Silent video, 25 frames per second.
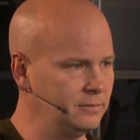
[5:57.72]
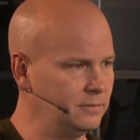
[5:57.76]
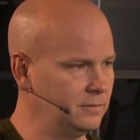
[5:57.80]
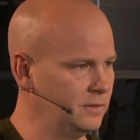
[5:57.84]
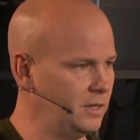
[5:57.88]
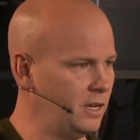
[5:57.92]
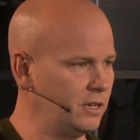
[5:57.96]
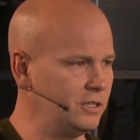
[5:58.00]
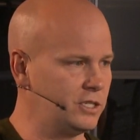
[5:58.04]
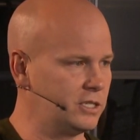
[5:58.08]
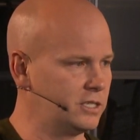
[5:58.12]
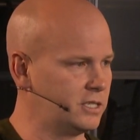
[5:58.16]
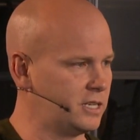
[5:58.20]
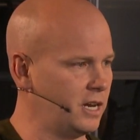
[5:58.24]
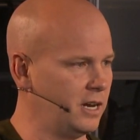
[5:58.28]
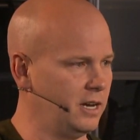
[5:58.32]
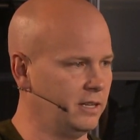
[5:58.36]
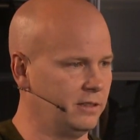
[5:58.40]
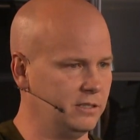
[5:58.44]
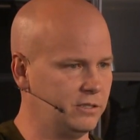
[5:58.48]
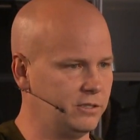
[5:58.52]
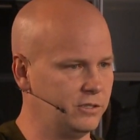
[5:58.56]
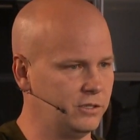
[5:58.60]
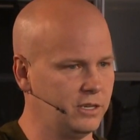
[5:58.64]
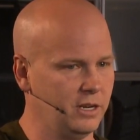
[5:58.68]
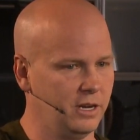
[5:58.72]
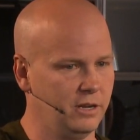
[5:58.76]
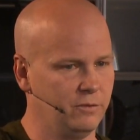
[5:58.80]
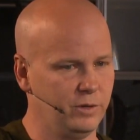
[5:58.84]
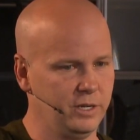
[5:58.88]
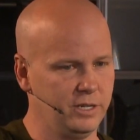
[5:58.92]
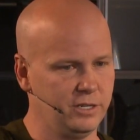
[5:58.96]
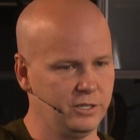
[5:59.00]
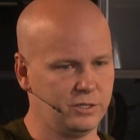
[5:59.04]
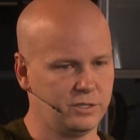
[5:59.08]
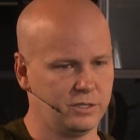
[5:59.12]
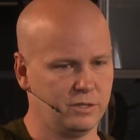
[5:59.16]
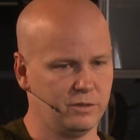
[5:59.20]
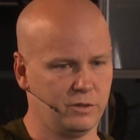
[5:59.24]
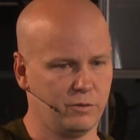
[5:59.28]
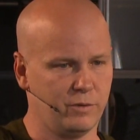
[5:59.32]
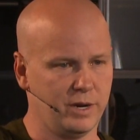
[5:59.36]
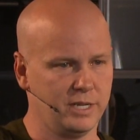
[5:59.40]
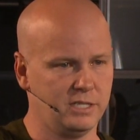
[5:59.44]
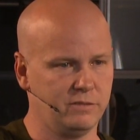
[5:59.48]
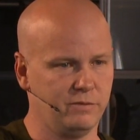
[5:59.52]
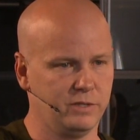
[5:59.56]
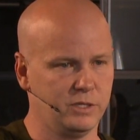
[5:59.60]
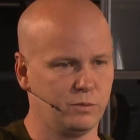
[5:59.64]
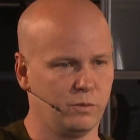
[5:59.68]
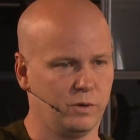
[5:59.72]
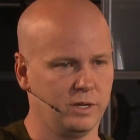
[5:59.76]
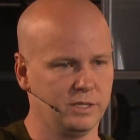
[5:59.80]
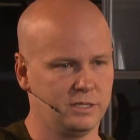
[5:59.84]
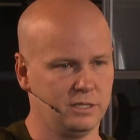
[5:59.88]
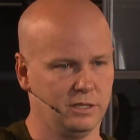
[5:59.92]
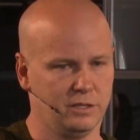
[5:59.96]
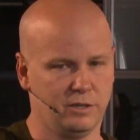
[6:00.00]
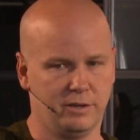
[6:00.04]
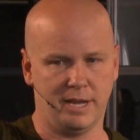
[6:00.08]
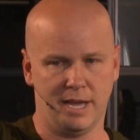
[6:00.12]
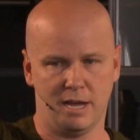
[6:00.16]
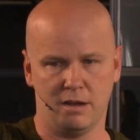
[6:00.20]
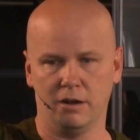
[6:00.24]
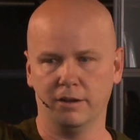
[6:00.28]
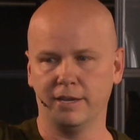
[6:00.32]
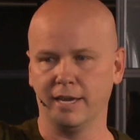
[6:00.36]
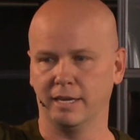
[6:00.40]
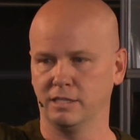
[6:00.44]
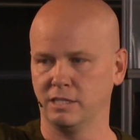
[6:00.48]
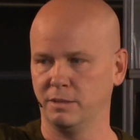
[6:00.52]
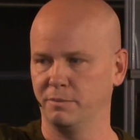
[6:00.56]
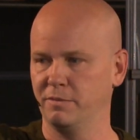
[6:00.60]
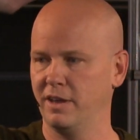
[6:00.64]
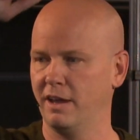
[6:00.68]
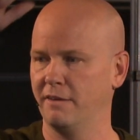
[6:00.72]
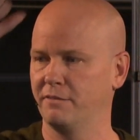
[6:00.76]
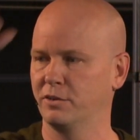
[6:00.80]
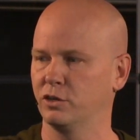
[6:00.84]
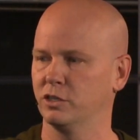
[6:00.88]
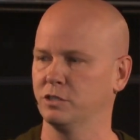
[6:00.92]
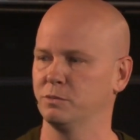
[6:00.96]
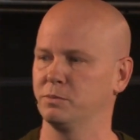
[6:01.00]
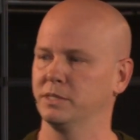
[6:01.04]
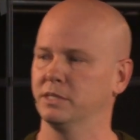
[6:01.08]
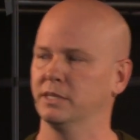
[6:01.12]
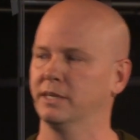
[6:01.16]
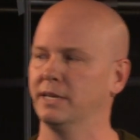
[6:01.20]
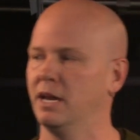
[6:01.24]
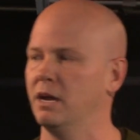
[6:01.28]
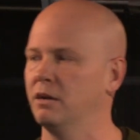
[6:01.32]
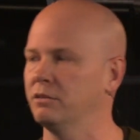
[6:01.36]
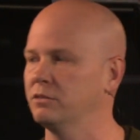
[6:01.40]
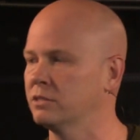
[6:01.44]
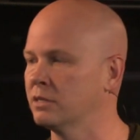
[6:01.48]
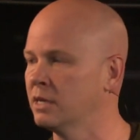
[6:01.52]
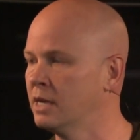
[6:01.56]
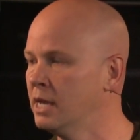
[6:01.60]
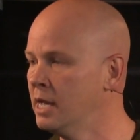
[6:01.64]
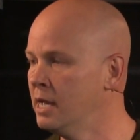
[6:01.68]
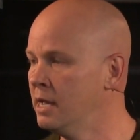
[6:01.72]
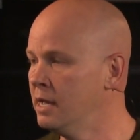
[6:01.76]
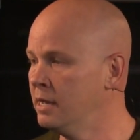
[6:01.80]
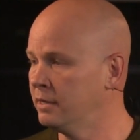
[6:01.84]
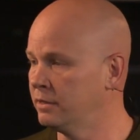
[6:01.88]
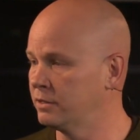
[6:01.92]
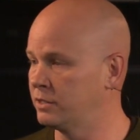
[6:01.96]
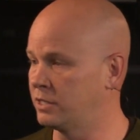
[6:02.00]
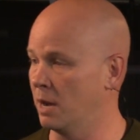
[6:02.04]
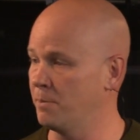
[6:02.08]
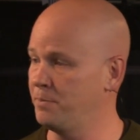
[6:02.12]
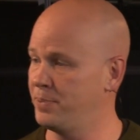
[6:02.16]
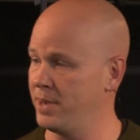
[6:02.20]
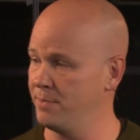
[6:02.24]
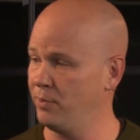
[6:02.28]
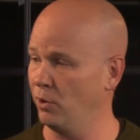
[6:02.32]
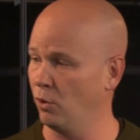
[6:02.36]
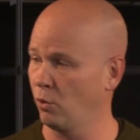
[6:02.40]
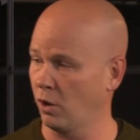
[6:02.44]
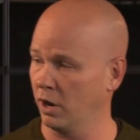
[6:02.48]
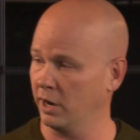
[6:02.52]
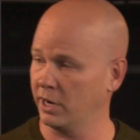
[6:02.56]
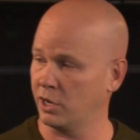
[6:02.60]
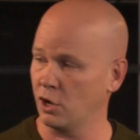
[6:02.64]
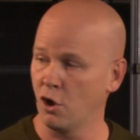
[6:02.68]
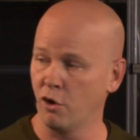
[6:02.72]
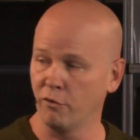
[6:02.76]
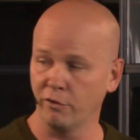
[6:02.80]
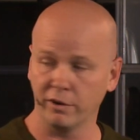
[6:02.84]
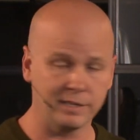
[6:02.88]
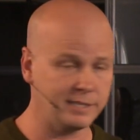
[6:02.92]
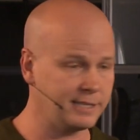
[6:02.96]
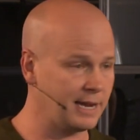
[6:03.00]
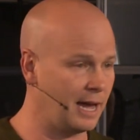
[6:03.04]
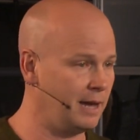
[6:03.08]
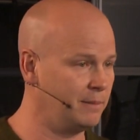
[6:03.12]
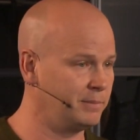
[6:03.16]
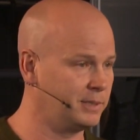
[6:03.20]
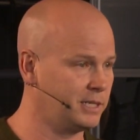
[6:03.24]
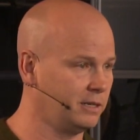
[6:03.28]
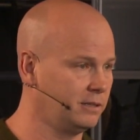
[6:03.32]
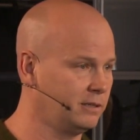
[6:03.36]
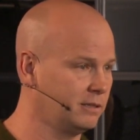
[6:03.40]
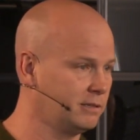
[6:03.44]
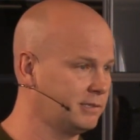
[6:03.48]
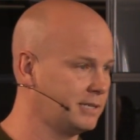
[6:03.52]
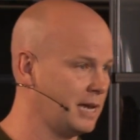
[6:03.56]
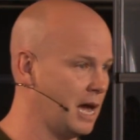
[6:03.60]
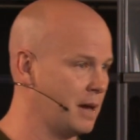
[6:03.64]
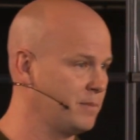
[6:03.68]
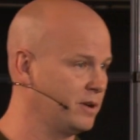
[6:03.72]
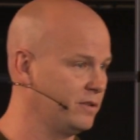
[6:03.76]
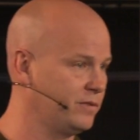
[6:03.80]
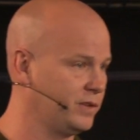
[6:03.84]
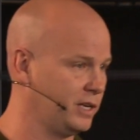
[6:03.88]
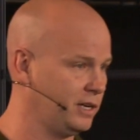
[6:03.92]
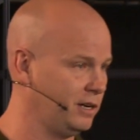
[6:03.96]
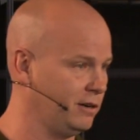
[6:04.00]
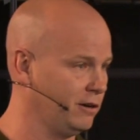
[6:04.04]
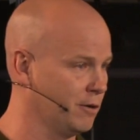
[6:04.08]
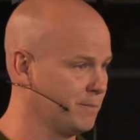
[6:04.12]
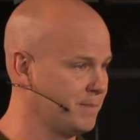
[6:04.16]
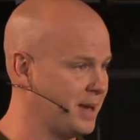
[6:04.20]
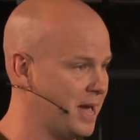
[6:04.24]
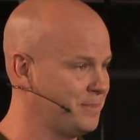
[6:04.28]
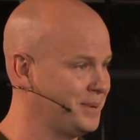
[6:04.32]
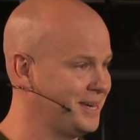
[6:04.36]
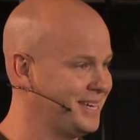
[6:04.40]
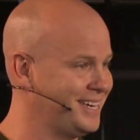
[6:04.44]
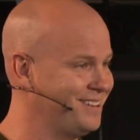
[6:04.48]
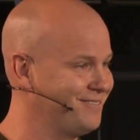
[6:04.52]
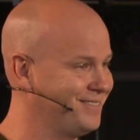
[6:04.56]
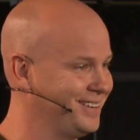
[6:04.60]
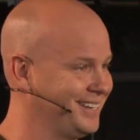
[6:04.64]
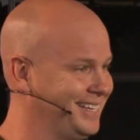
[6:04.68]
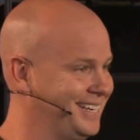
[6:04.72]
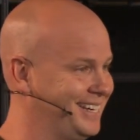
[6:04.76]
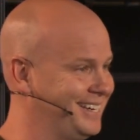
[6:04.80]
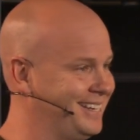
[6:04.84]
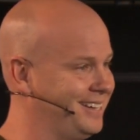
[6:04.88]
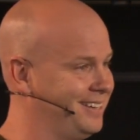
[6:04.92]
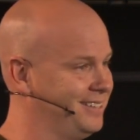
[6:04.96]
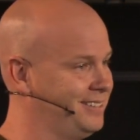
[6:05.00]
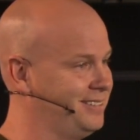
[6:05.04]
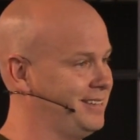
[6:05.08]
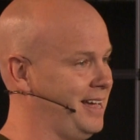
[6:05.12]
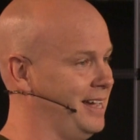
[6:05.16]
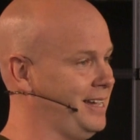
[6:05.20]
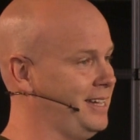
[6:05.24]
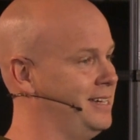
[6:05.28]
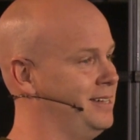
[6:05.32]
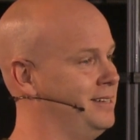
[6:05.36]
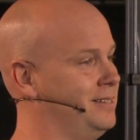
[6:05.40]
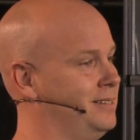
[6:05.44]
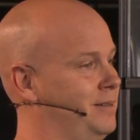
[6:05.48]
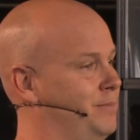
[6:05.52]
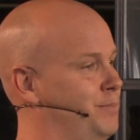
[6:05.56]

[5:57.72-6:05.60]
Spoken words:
No, this is good. The rest of us want to how. Okay, some of you have Christmas accounts. Some people work overtime during this time of year, or maybe even get a second